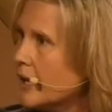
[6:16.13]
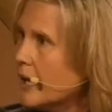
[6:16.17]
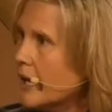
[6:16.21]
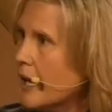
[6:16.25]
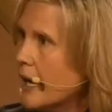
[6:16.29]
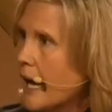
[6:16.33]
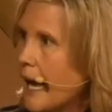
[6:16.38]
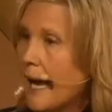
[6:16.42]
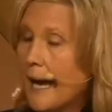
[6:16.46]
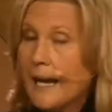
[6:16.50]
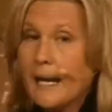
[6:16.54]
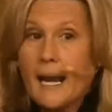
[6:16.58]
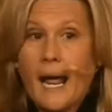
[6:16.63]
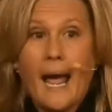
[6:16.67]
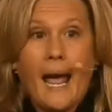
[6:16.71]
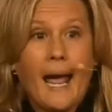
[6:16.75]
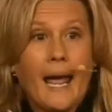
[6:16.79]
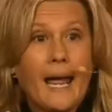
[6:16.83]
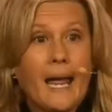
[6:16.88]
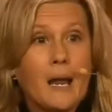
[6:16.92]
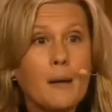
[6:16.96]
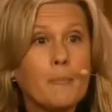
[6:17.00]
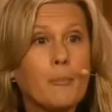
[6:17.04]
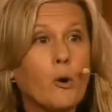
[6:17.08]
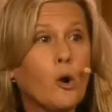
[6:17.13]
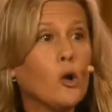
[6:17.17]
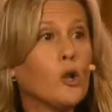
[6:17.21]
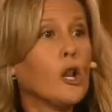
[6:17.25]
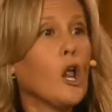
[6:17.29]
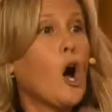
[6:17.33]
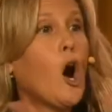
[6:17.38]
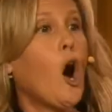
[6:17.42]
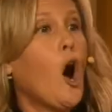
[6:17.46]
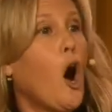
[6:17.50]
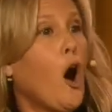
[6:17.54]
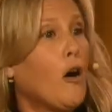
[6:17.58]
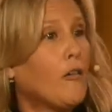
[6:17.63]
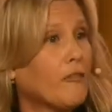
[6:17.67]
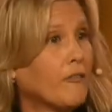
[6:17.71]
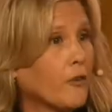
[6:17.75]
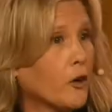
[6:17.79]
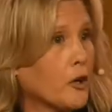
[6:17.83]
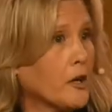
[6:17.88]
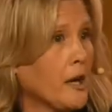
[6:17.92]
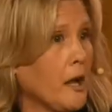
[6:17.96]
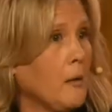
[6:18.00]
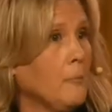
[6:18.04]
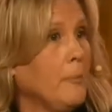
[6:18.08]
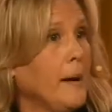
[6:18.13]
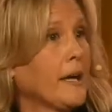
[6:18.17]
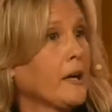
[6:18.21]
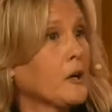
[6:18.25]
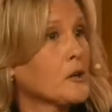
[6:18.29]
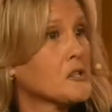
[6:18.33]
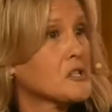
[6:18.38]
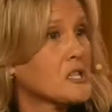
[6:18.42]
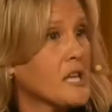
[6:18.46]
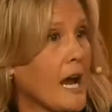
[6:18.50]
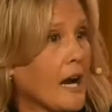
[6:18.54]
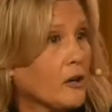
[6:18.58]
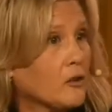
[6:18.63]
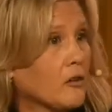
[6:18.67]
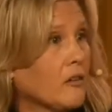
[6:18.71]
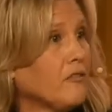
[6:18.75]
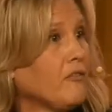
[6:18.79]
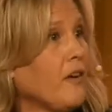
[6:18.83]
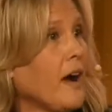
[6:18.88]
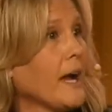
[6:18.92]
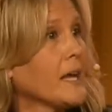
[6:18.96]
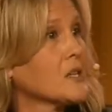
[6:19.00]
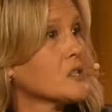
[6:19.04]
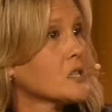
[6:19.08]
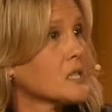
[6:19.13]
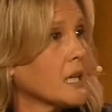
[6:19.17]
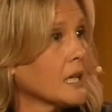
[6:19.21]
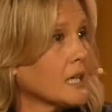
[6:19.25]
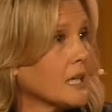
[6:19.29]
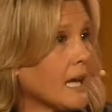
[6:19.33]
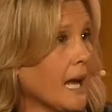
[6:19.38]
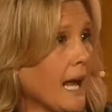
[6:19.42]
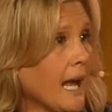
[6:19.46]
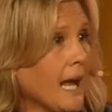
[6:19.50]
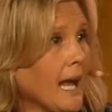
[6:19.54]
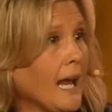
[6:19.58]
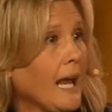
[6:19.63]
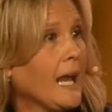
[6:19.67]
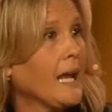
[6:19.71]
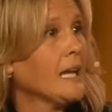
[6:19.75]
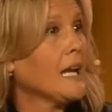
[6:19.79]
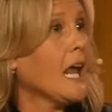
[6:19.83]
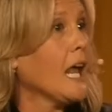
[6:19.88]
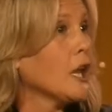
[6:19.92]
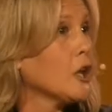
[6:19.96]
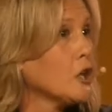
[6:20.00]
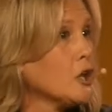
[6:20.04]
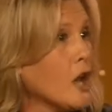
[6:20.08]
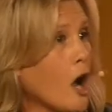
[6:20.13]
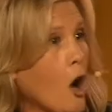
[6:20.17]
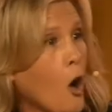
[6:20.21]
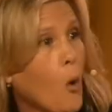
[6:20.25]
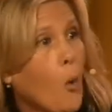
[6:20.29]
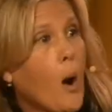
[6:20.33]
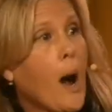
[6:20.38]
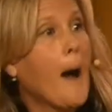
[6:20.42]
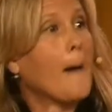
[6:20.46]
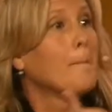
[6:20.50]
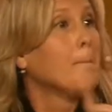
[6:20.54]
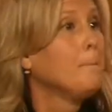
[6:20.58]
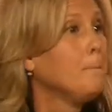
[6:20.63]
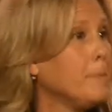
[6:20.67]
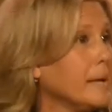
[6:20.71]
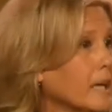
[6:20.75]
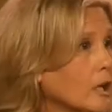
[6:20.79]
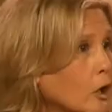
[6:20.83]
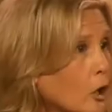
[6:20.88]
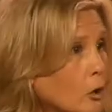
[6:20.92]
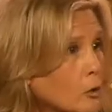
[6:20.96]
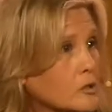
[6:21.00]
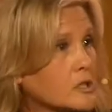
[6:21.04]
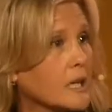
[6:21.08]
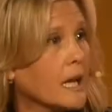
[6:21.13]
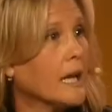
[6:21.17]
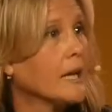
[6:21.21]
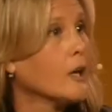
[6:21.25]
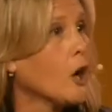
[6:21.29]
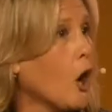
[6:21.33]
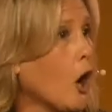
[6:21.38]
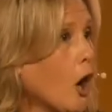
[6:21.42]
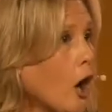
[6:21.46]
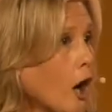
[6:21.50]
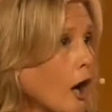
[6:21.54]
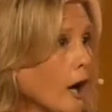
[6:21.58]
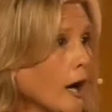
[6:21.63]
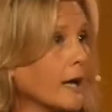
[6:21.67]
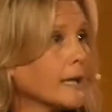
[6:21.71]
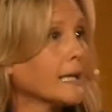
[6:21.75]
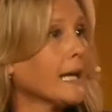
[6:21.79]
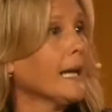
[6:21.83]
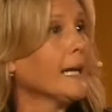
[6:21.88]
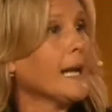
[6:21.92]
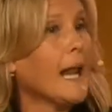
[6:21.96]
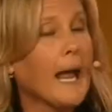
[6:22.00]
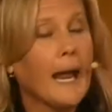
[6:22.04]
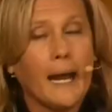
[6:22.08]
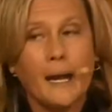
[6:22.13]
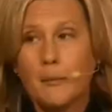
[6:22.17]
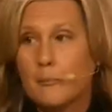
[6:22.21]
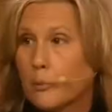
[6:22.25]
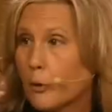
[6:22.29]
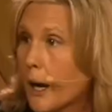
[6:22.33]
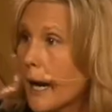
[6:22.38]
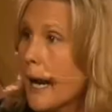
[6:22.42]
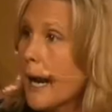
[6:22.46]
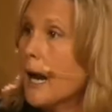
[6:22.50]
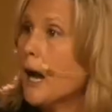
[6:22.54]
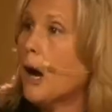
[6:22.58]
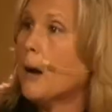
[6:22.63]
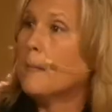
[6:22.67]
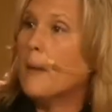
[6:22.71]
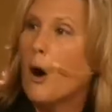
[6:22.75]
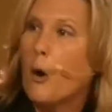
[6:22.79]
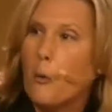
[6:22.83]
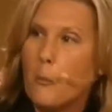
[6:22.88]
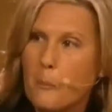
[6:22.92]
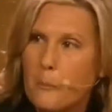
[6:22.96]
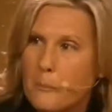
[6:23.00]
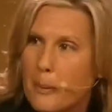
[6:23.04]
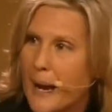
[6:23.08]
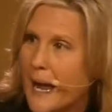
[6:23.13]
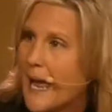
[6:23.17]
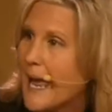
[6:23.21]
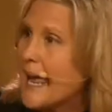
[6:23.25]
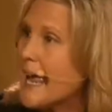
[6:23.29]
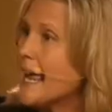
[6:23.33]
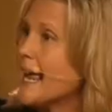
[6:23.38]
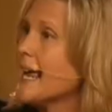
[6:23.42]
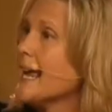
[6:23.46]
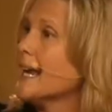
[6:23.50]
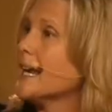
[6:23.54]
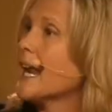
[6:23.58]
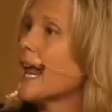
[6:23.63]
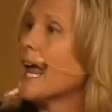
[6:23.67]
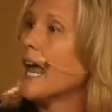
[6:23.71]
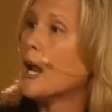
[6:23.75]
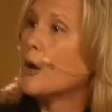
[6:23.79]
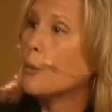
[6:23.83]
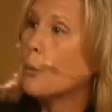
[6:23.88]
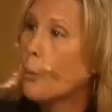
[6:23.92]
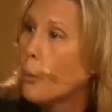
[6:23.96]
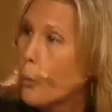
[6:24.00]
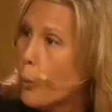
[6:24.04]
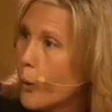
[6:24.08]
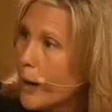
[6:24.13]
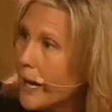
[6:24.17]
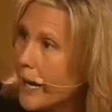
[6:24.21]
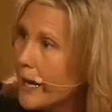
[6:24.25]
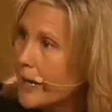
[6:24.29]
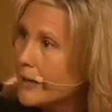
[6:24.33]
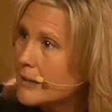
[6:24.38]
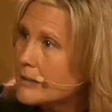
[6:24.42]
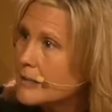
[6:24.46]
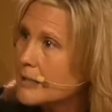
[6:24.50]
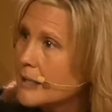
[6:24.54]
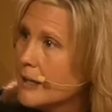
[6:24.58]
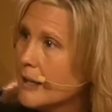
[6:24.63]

and Abel offered a better sacrifice than Cain, and Noah built an ark, and Abraham obeyed and went